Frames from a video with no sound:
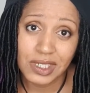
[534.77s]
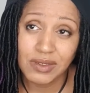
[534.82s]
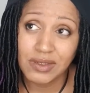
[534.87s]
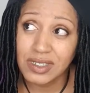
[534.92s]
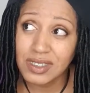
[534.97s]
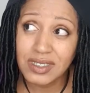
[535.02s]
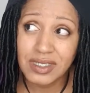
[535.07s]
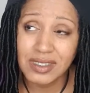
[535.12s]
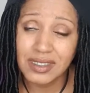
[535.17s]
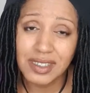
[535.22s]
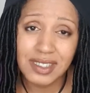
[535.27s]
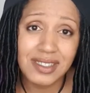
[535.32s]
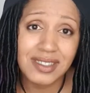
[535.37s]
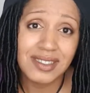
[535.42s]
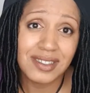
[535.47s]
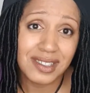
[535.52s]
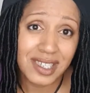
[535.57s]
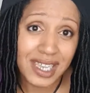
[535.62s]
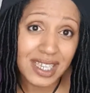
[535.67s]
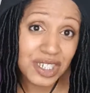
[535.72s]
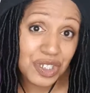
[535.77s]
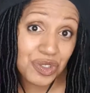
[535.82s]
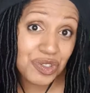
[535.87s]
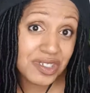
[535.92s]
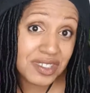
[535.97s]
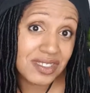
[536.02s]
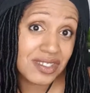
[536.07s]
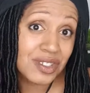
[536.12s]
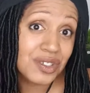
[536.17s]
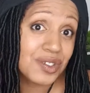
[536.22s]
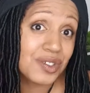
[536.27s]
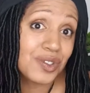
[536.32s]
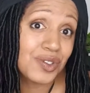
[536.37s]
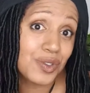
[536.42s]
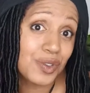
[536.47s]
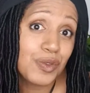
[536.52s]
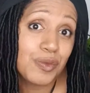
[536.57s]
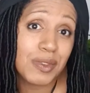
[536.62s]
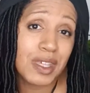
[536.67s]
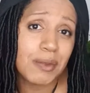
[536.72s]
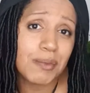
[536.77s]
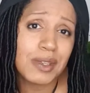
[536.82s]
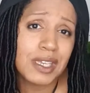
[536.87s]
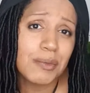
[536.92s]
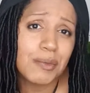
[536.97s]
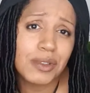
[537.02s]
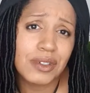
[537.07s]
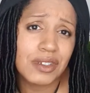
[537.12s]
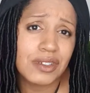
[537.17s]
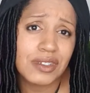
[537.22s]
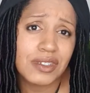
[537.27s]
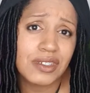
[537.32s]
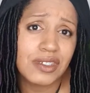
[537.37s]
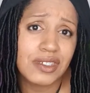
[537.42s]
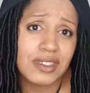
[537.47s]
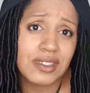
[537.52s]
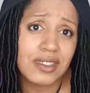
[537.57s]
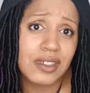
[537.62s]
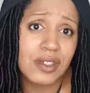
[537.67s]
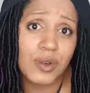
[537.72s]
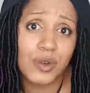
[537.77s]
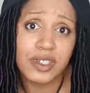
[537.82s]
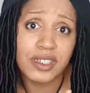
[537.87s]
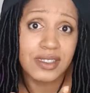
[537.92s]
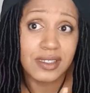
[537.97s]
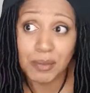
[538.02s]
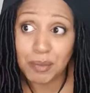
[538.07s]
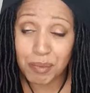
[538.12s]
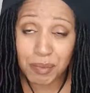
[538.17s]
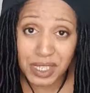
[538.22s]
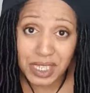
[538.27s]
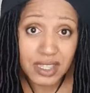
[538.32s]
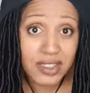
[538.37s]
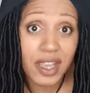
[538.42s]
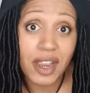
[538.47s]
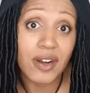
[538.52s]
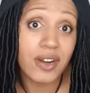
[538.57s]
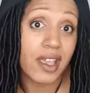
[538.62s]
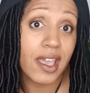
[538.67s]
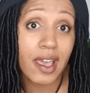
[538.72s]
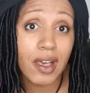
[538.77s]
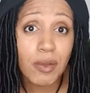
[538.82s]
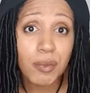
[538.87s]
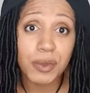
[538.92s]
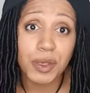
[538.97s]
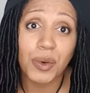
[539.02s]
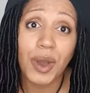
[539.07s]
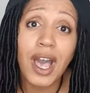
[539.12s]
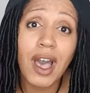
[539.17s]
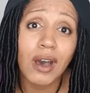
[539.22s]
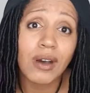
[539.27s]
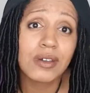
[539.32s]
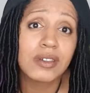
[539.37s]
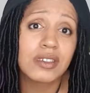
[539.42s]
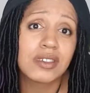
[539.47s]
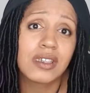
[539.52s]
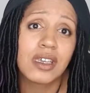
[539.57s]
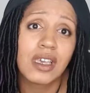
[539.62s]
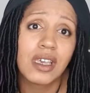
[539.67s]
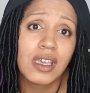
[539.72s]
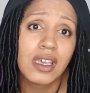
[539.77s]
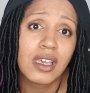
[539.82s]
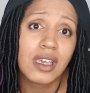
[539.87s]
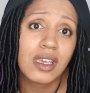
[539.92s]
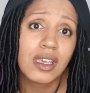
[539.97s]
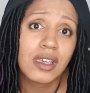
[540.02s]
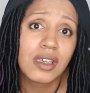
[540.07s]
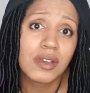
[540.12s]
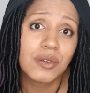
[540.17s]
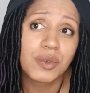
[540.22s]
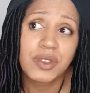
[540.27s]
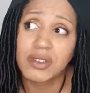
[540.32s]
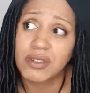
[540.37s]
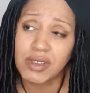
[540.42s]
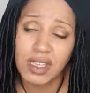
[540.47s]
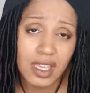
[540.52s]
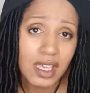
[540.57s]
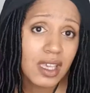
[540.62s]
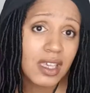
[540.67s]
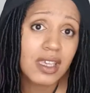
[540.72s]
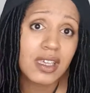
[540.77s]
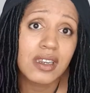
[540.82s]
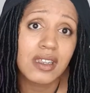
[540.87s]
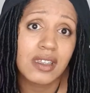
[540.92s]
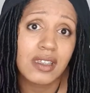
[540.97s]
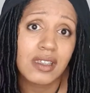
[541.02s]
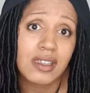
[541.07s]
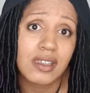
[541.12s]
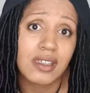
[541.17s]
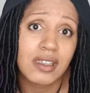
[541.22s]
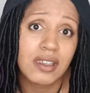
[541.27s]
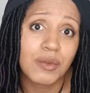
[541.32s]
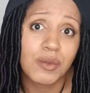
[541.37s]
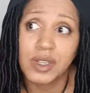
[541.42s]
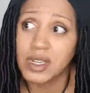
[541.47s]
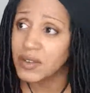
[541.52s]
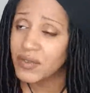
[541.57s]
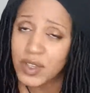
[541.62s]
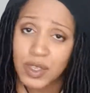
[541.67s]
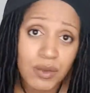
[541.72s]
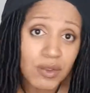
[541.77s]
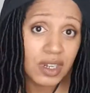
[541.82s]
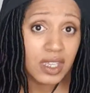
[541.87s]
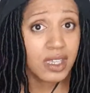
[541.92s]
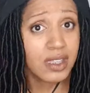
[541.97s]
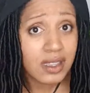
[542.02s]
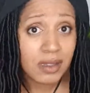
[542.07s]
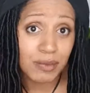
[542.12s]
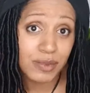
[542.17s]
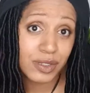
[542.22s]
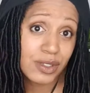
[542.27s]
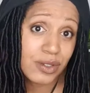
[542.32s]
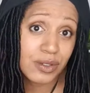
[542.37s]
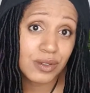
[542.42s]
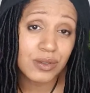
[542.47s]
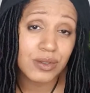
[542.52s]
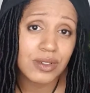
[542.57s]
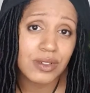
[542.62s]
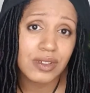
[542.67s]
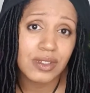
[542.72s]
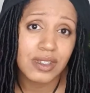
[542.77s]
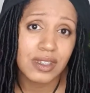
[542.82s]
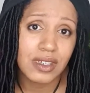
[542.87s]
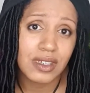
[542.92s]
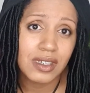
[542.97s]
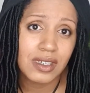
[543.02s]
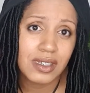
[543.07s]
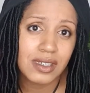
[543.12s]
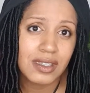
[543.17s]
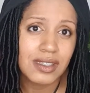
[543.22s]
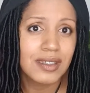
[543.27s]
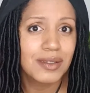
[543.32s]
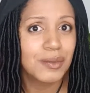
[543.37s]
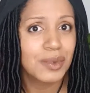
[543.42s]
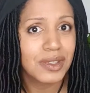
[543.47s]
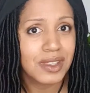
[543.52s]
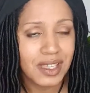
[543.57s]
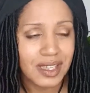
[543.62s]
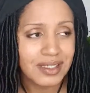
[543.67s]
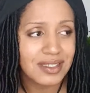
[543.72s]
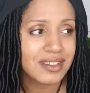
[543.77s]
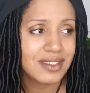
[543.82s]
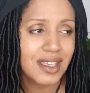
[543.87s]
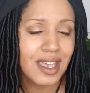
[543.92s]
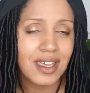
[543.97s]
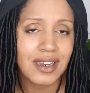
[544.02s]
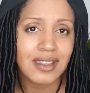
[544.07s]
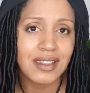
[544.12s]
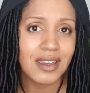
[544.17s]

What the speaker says: It's dangerous to assume that people are just going to be there to help you out with your kid whenever you need them to. But that said,